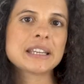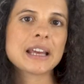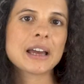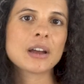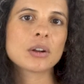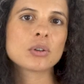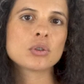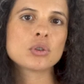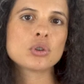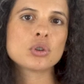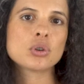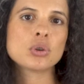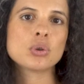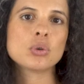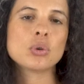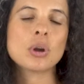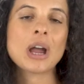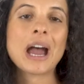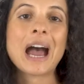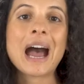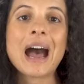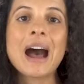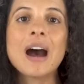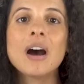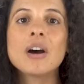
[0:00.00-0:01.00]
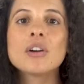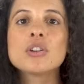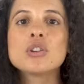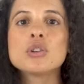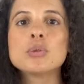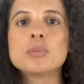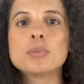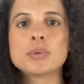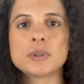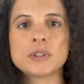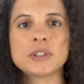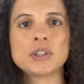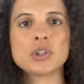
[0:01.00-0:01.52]
down to how you
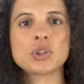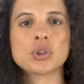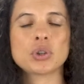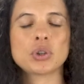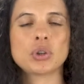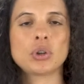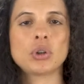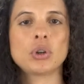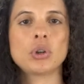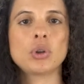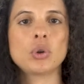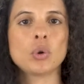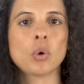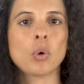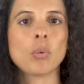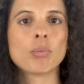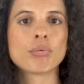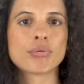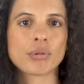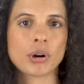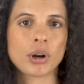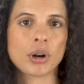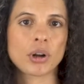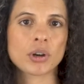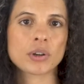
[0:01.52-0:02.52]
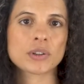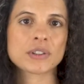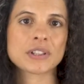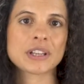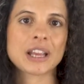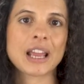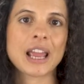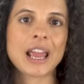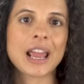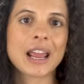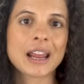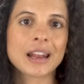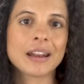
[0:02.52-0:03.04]
position your products
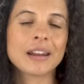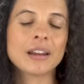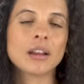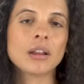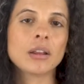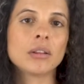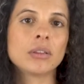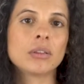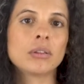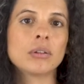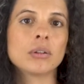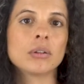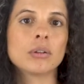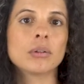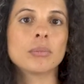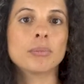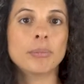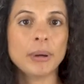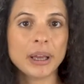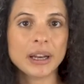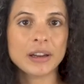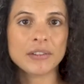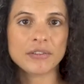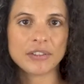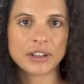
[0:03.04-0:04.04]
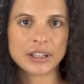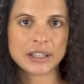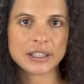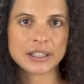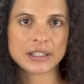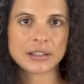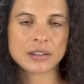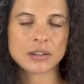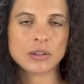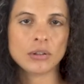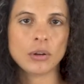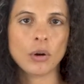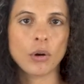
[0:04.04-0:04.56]
and the
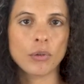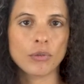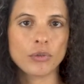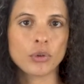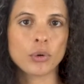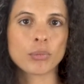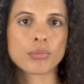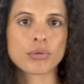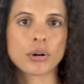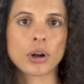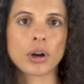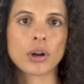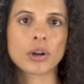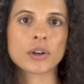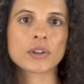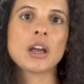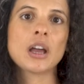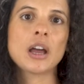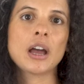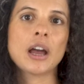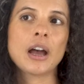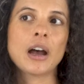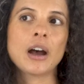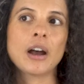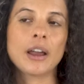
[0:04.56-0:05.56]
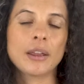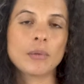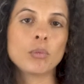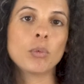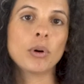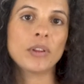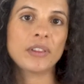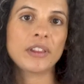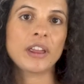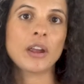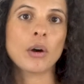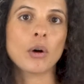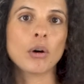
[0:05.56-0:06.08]
benefits of your products uh, and
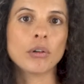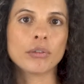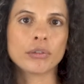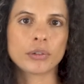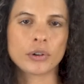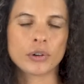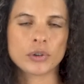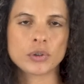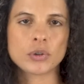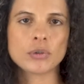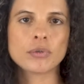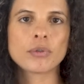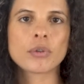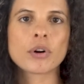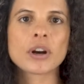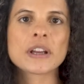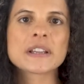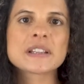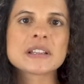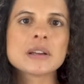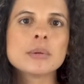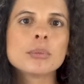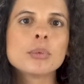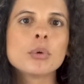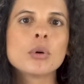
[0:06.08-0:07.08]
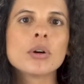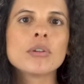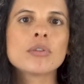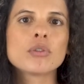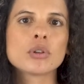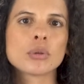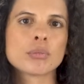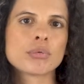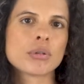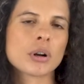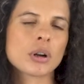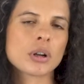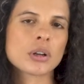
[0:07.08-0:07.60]
what they offer. So, for example, if
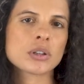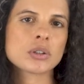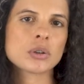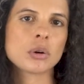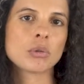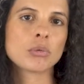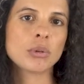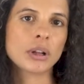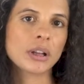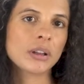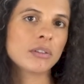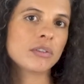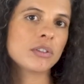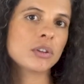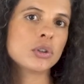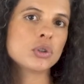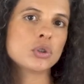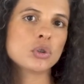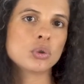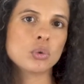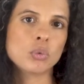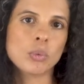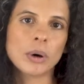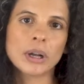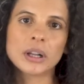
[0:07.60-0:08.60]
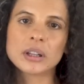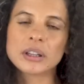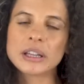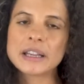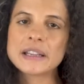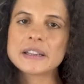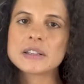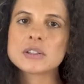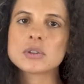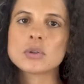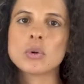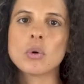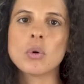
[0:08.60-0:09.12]
your products are relevant to
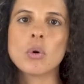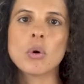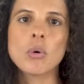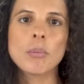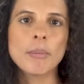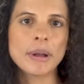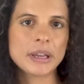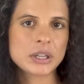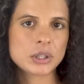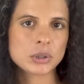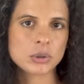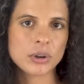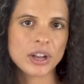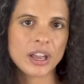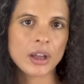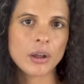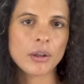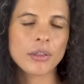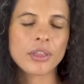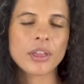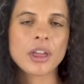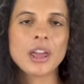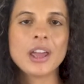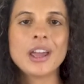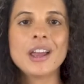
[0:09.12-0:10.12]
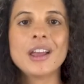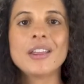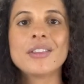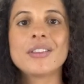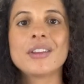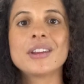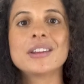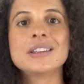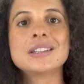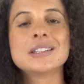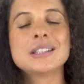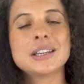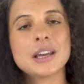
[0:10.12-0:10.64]
wellness or mental health,
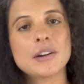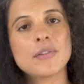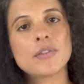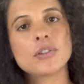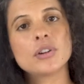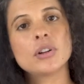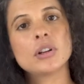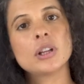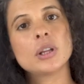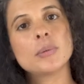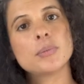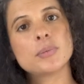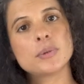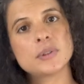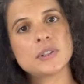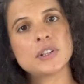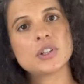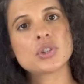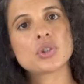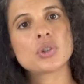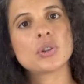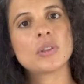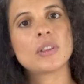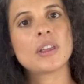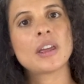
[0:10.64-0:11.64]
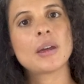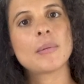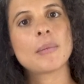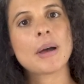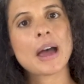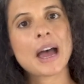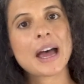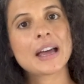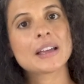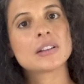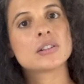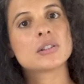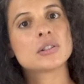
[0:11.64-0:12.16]
then definitely position them
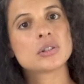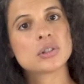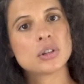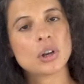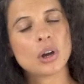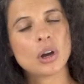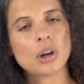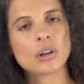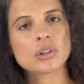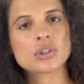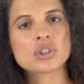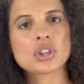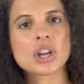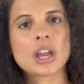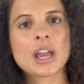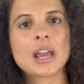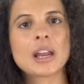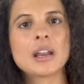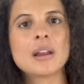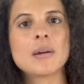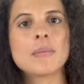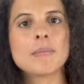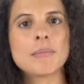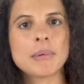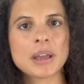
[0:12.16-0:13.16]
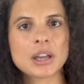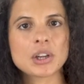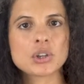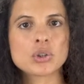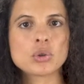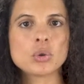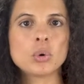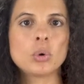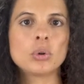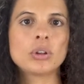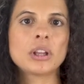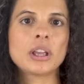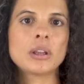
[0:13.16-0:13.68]
as such and make
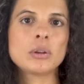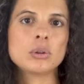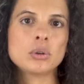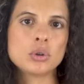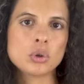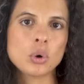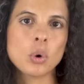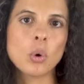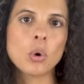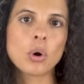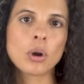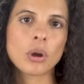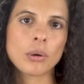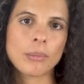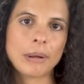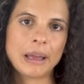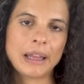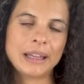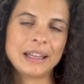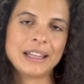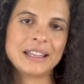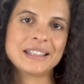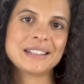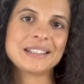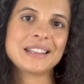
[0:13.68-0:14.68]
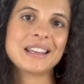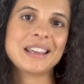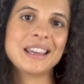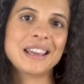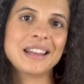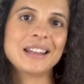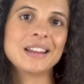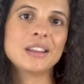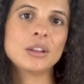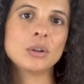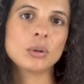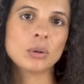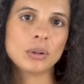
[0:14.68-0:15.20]
sure that you talk about this
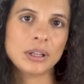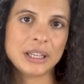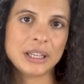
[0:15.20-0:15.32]
in your